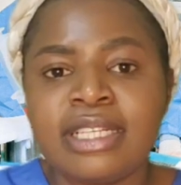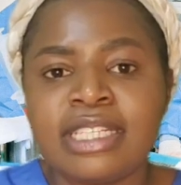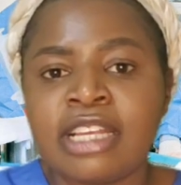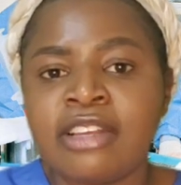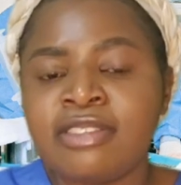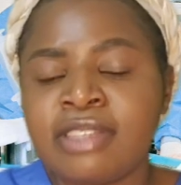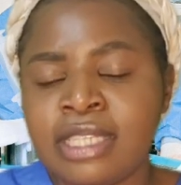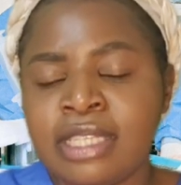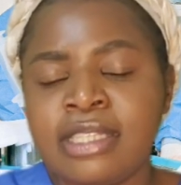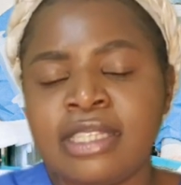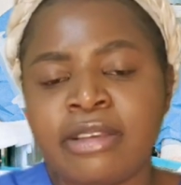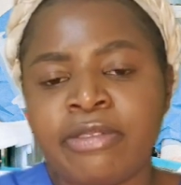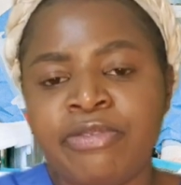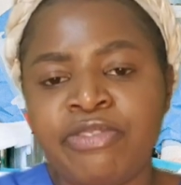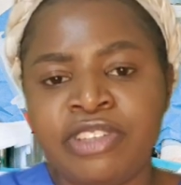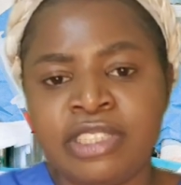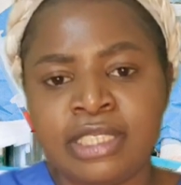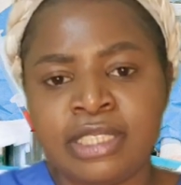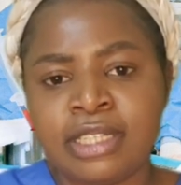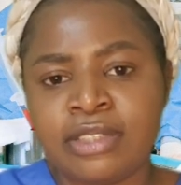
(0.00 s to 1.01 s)
I've seen some
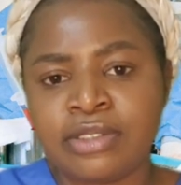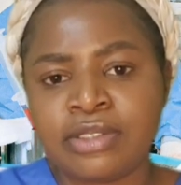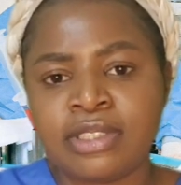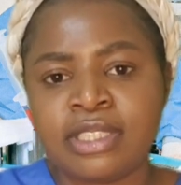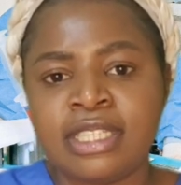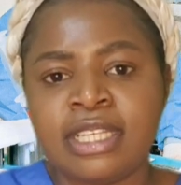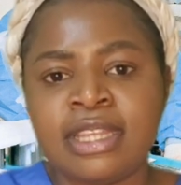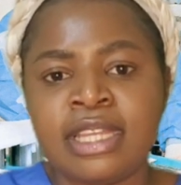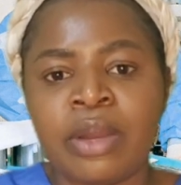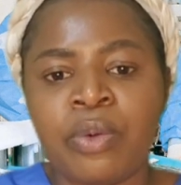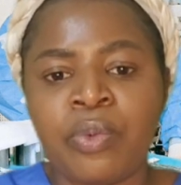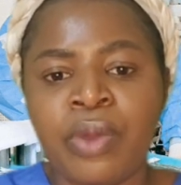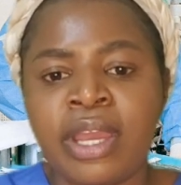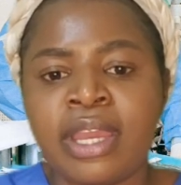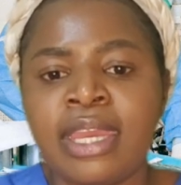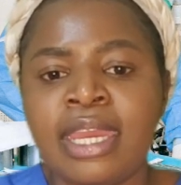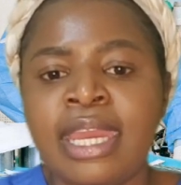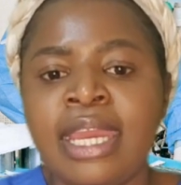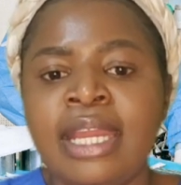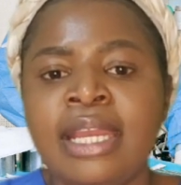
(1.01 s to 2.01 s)
physician associate that
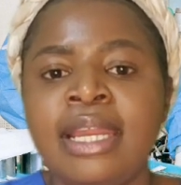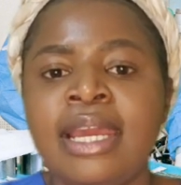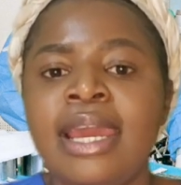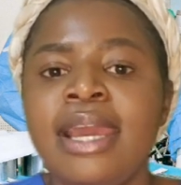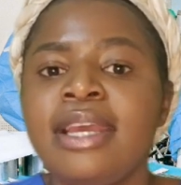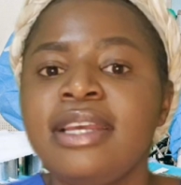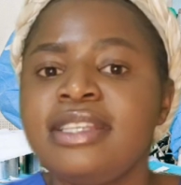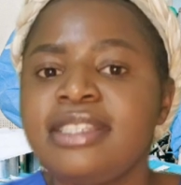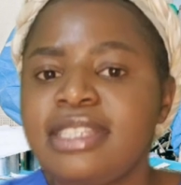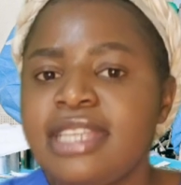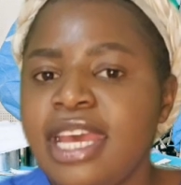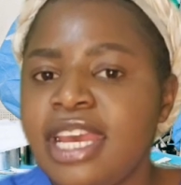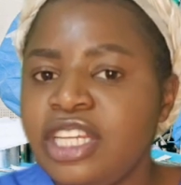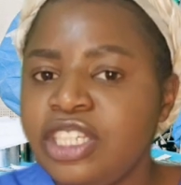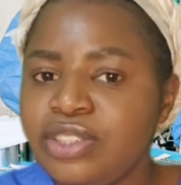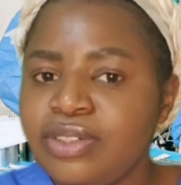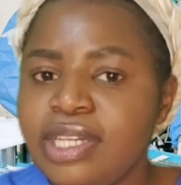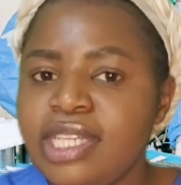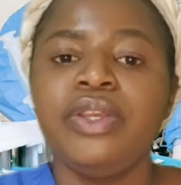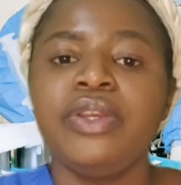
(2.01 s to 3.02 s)
work in
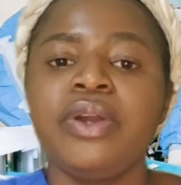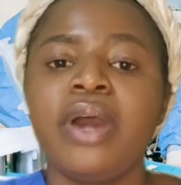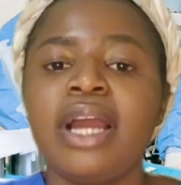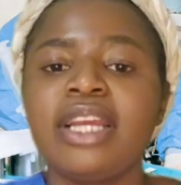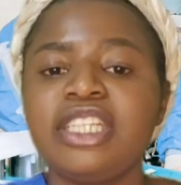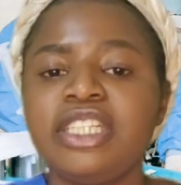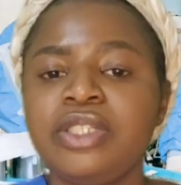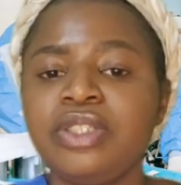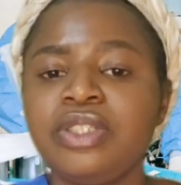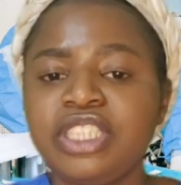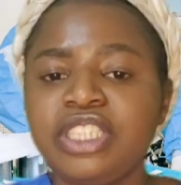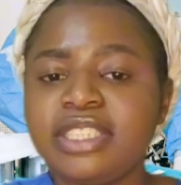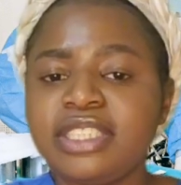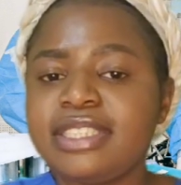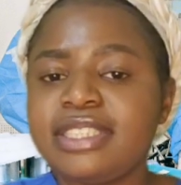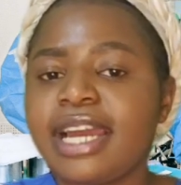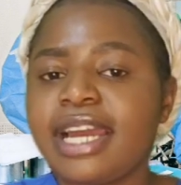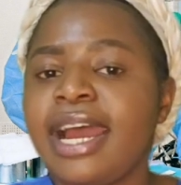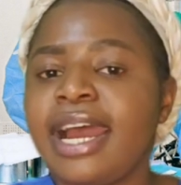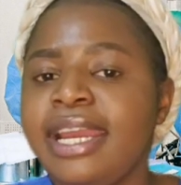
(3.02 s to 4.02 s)
surgeries. You're actually not just
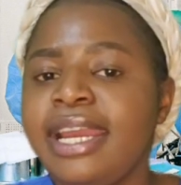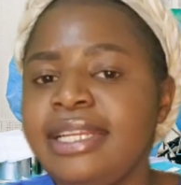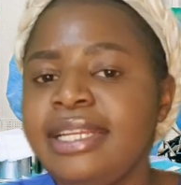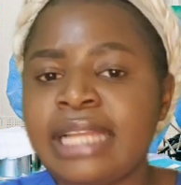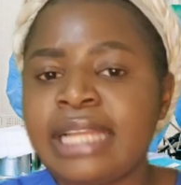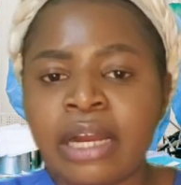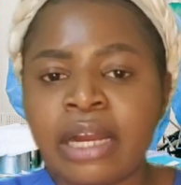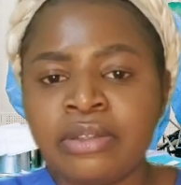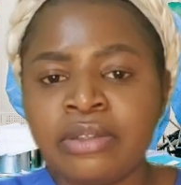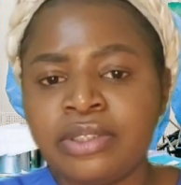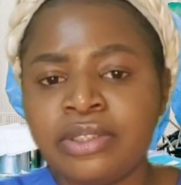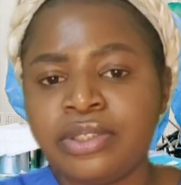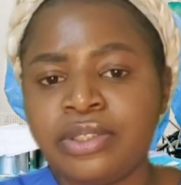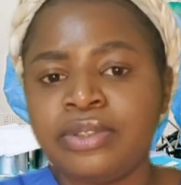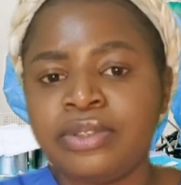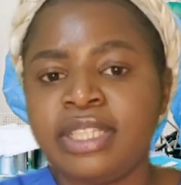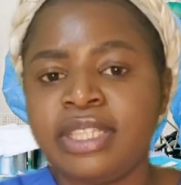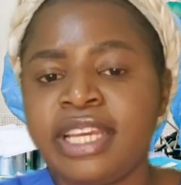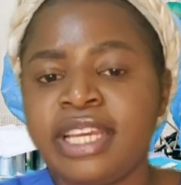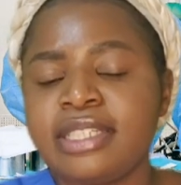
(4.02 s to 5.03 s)
tied down to
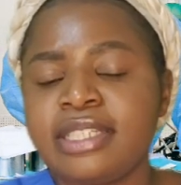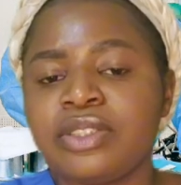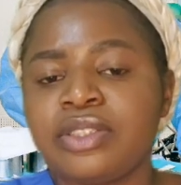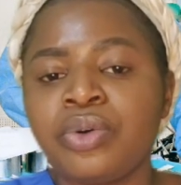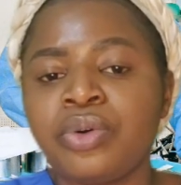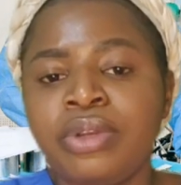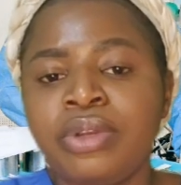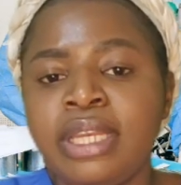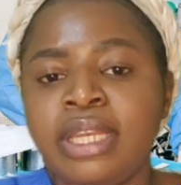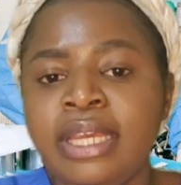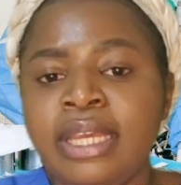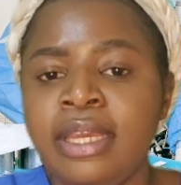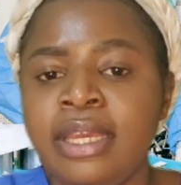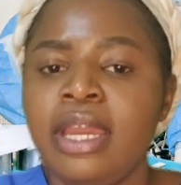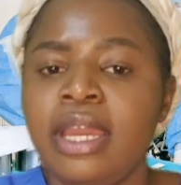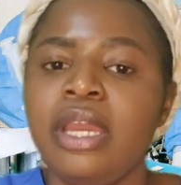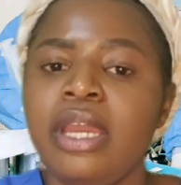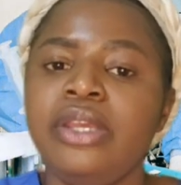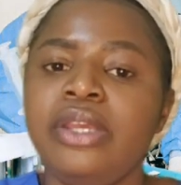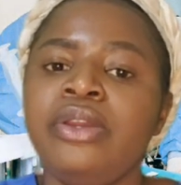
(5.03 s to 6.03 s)
theaters only.
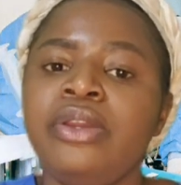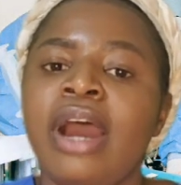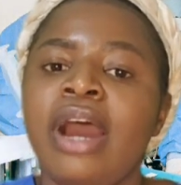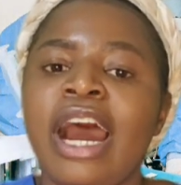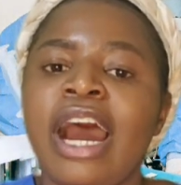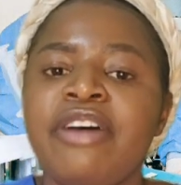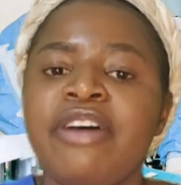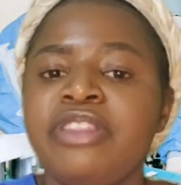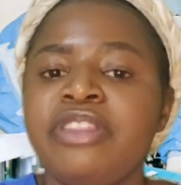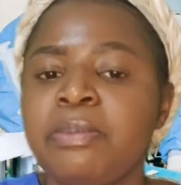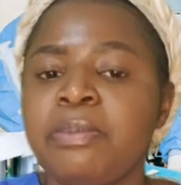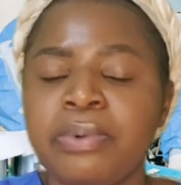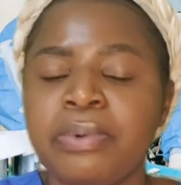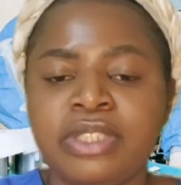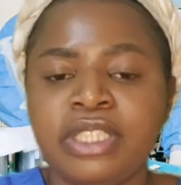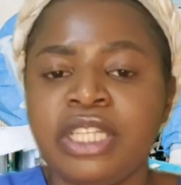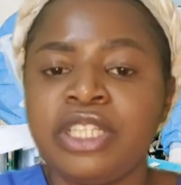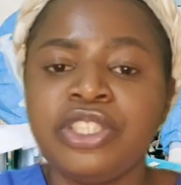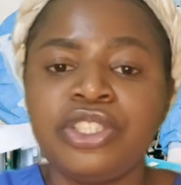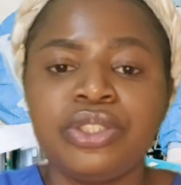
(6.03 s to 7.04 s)
You have the
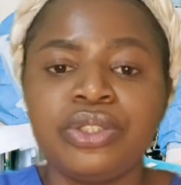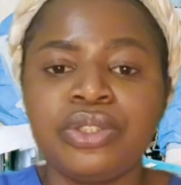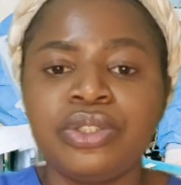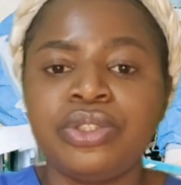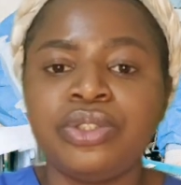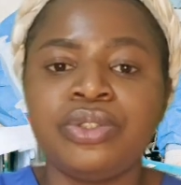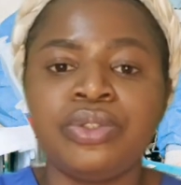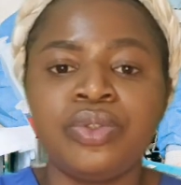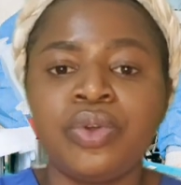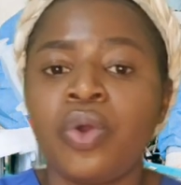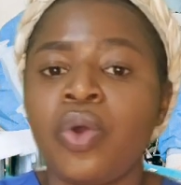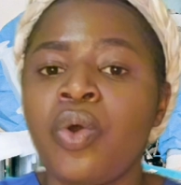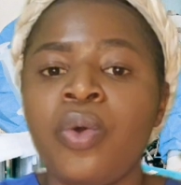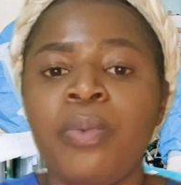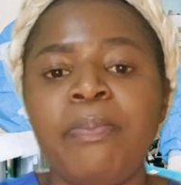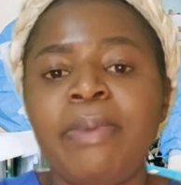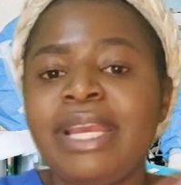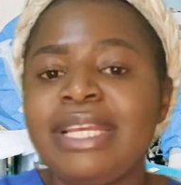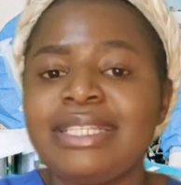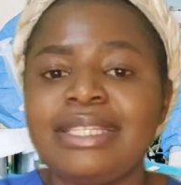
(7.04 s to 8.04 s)
potential to go
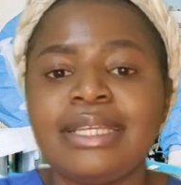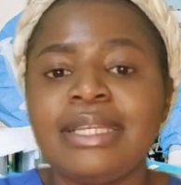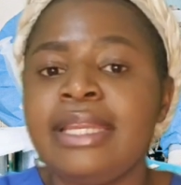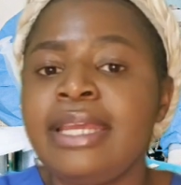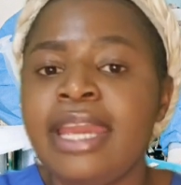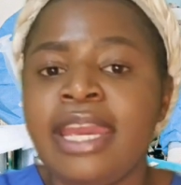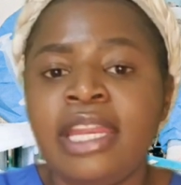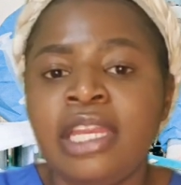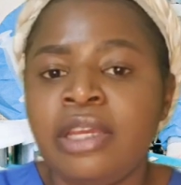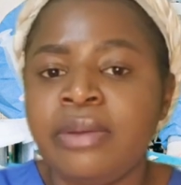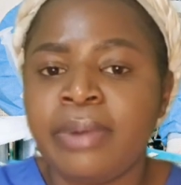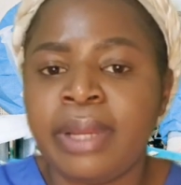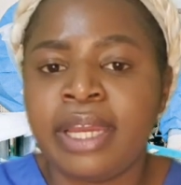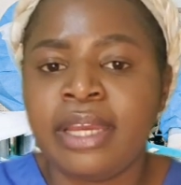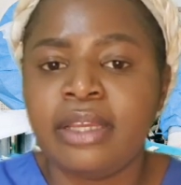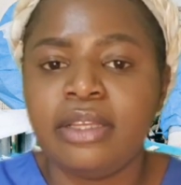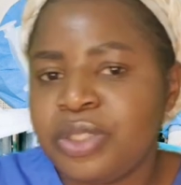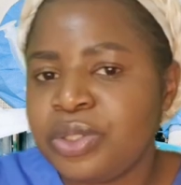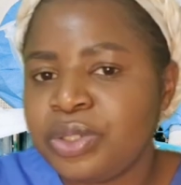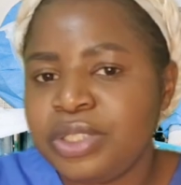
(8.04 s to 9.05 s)
basically anywhere.
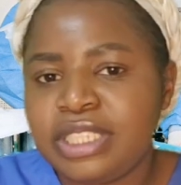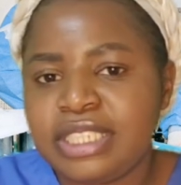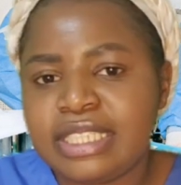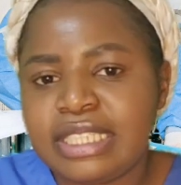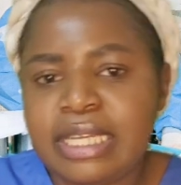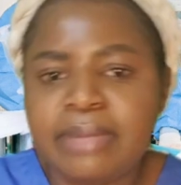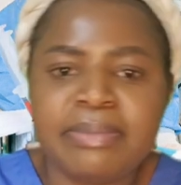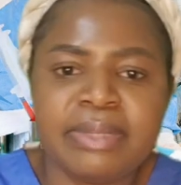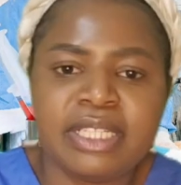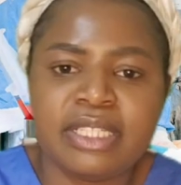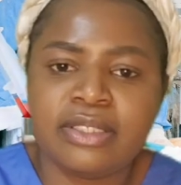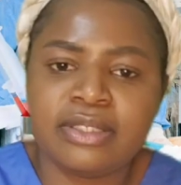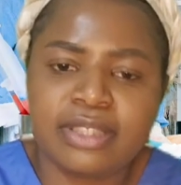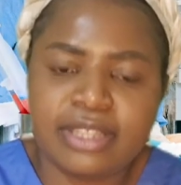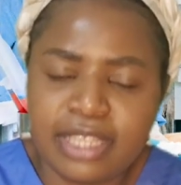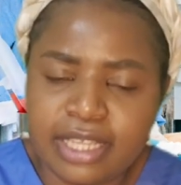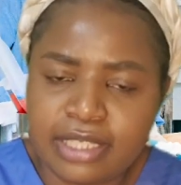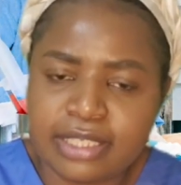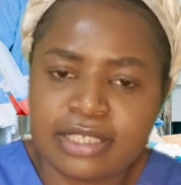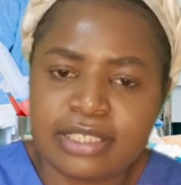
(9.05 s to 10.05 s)
You're not just limited to
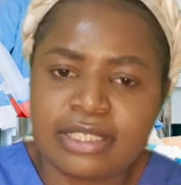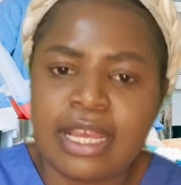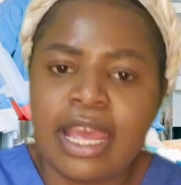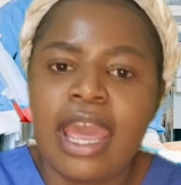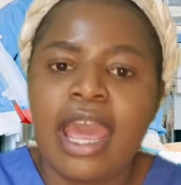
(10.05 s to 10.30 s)
theaters.